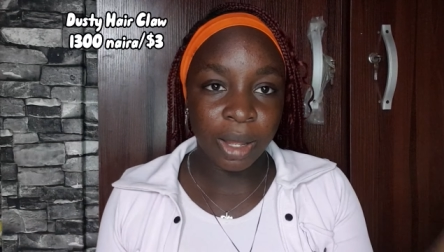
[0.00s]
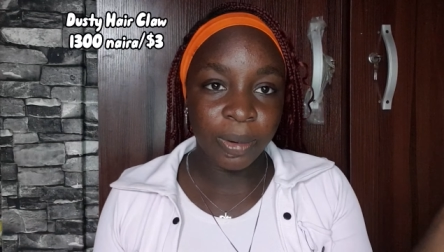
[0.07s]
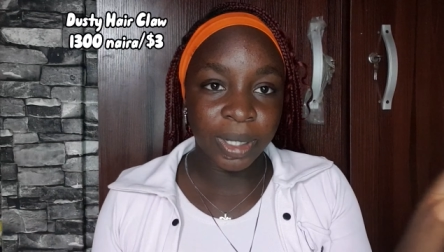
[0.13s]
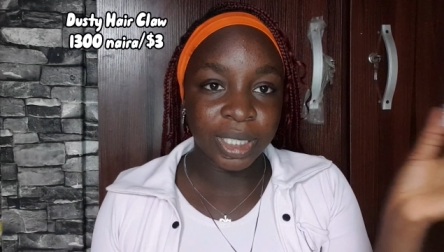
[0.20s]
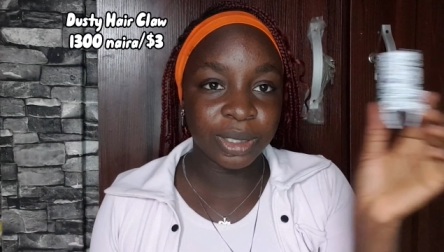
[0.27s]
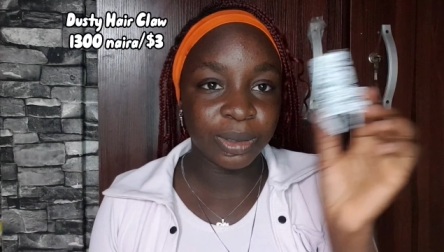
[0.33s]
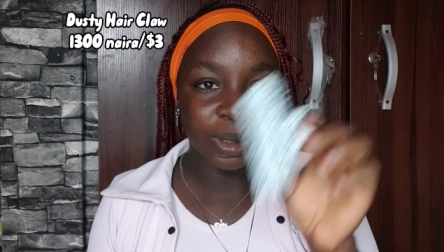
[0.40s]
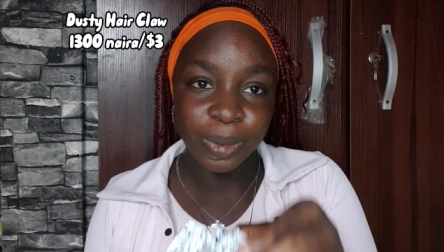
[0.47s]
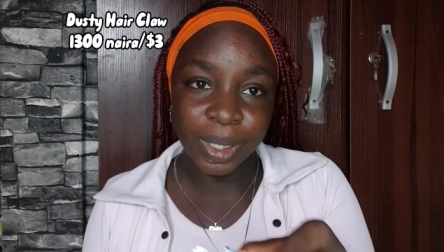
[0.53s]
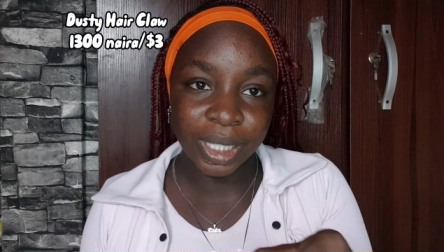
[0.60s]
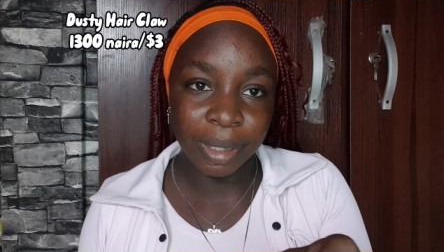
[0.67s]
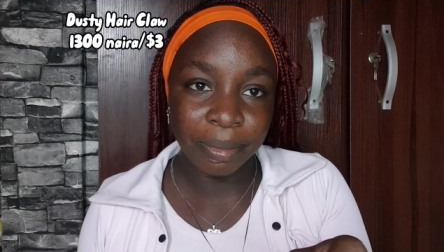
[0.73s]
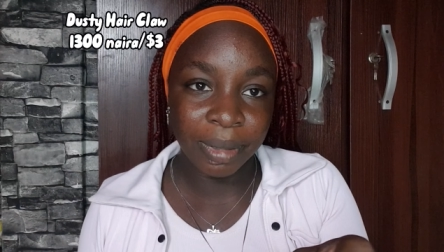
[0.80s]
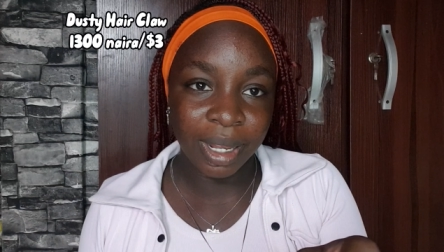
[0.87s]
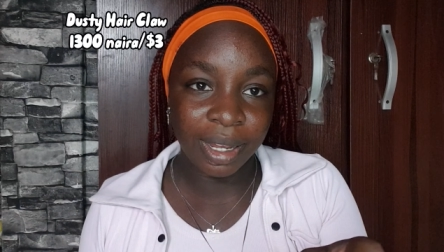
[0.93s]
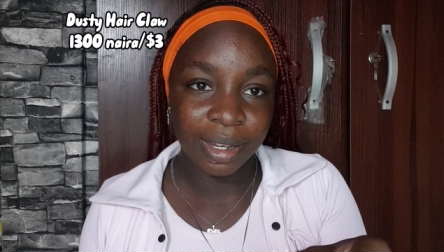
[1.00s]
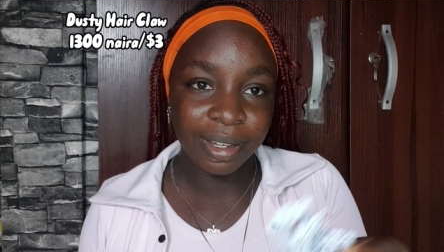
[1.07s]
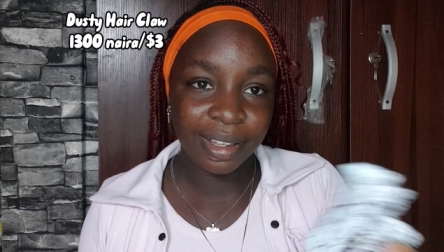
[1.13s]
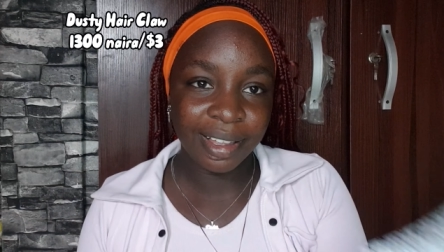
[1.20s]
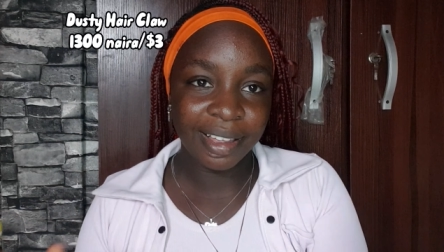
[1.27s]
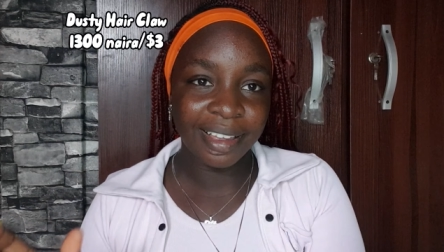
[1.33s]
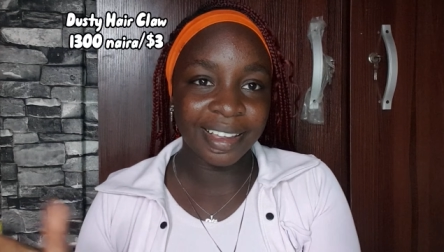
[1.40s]
and white this one's white and black
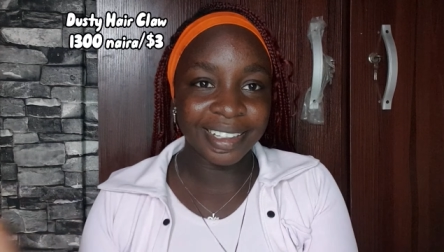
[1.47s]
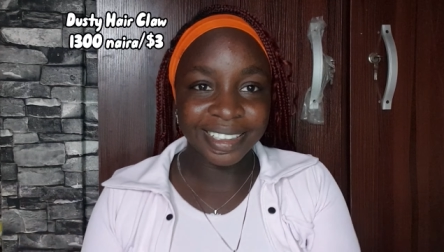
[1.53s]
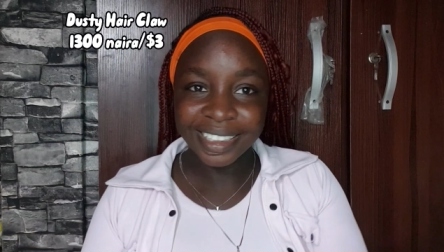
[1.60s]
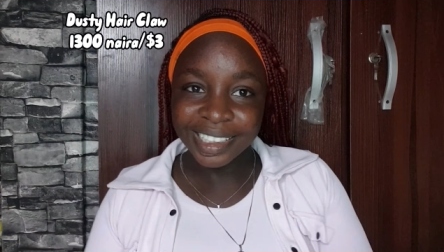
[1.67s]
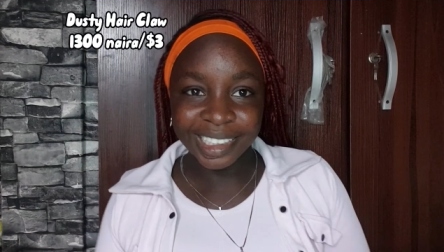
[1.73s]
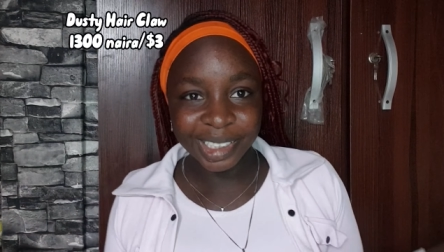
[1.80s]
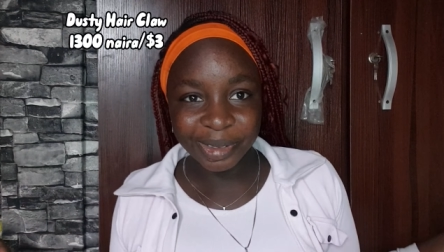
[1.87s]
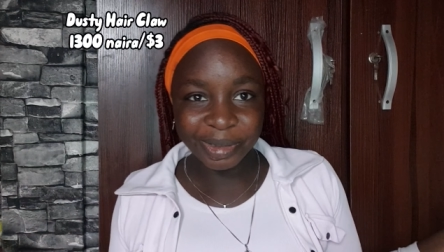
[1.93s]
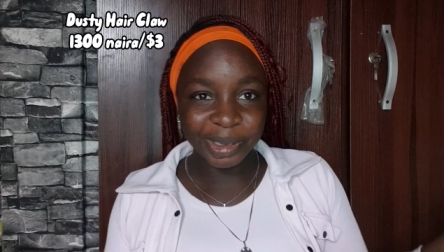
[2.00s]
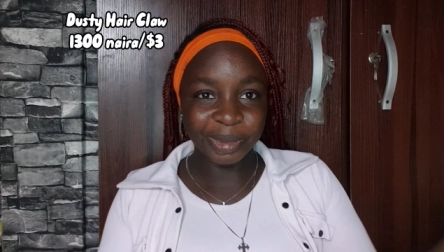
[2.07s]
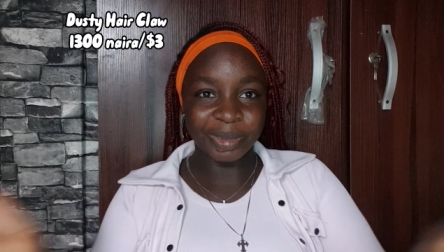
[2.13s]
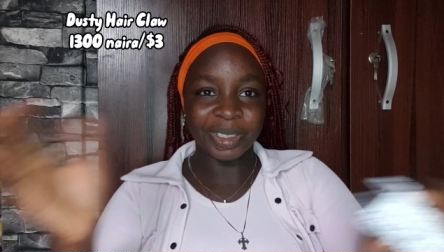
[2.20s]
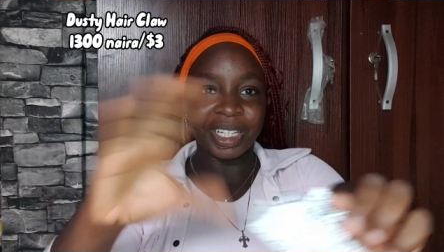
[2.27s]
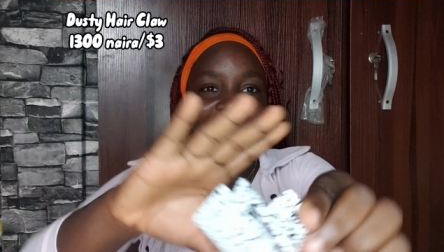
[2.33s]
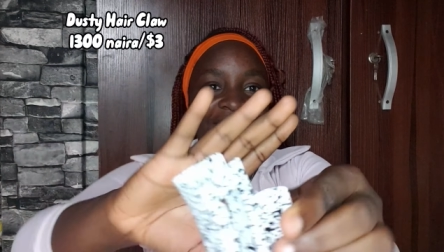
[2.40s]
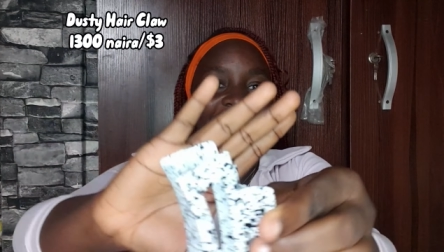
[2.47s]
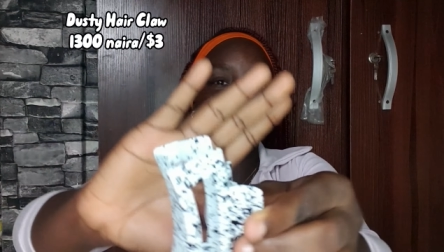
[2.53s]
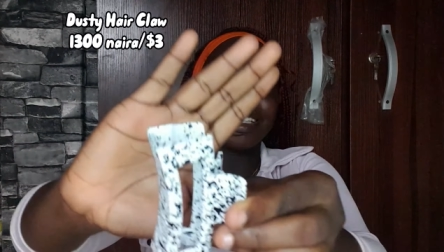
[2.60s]
still the same thing but like